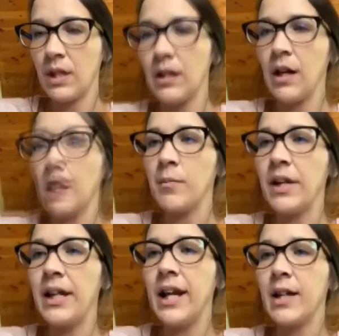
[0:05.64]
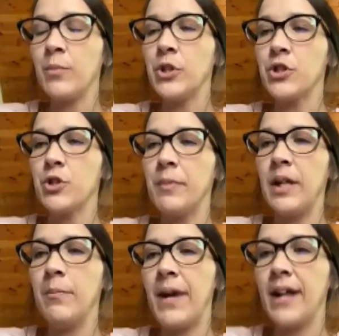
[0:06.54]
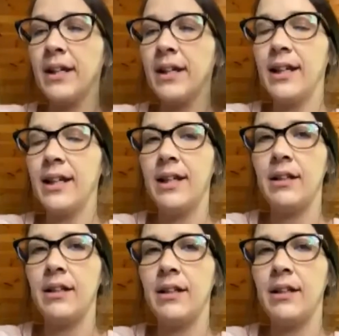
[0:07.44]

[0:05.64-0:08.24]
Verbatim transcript: um, he had pushed me back in